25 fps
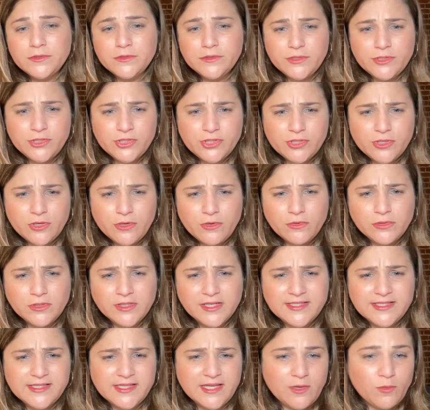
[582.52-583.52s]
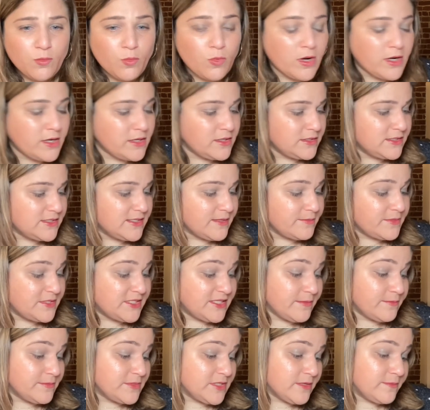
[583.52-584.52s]
So let's see, what are some
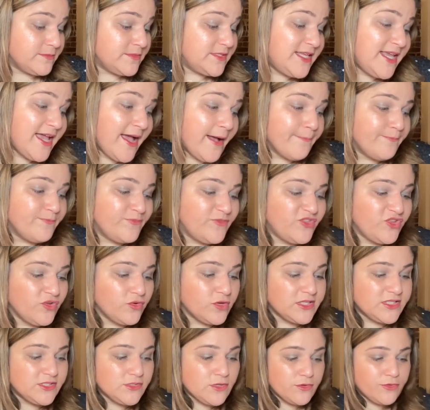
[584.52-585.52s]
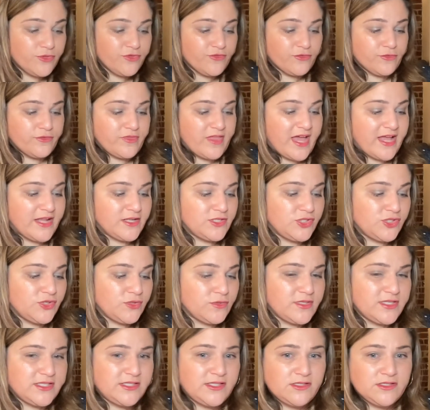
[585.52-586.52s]
symptoms? Yeah, so let's go through that. So
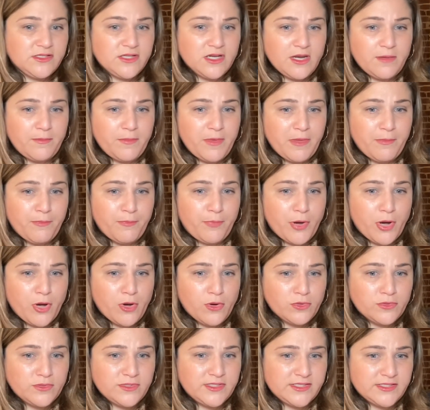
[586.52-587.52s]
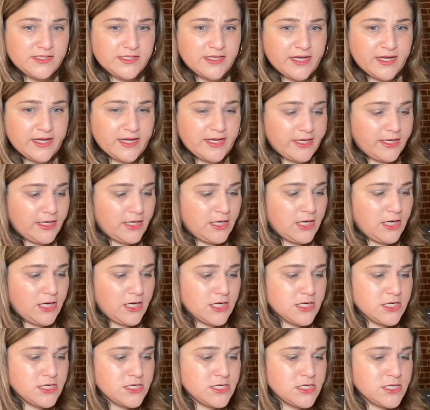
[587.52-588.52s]
this is gonna be posted.
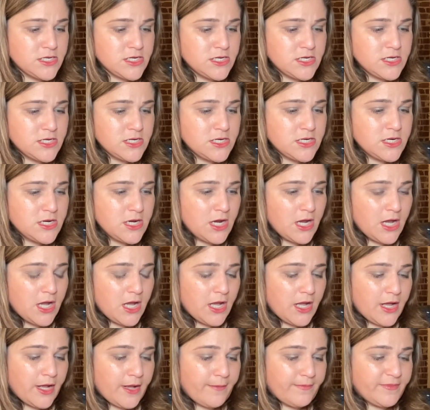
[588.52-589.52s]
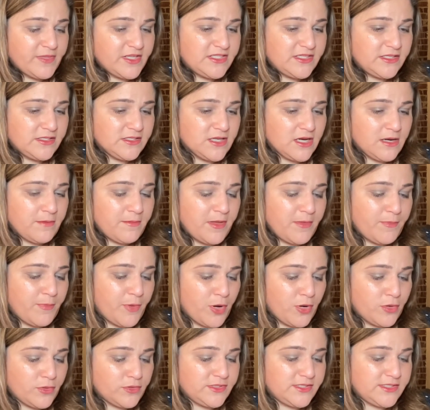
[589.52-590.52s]
This is gonna be
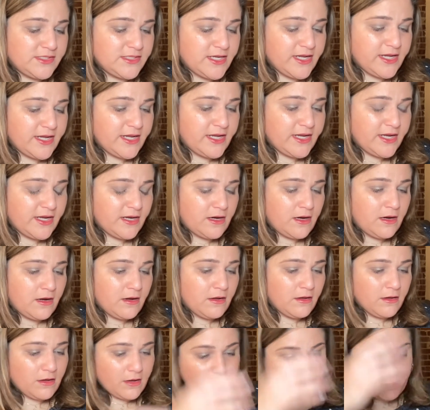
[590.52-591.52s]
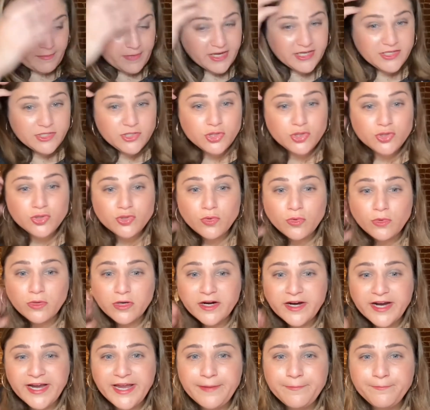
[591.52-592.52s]
posted on my
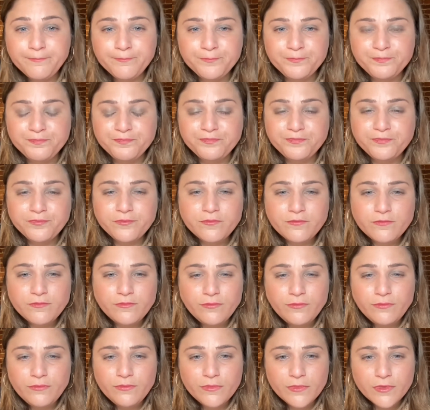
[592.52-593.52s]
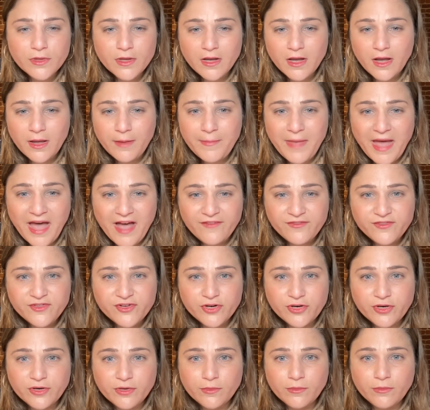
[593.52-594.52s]
story
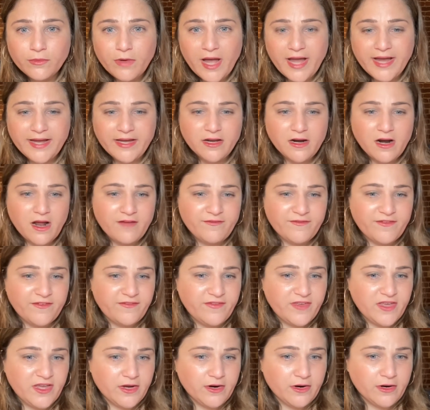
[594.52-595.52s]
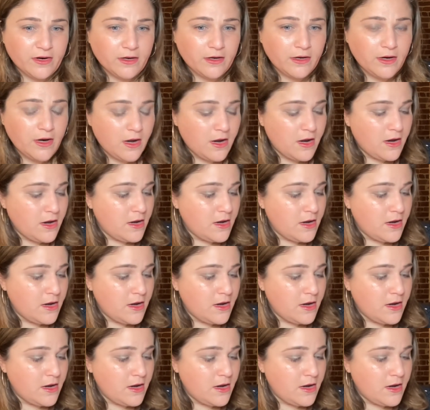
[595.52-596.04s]
after I get off of here.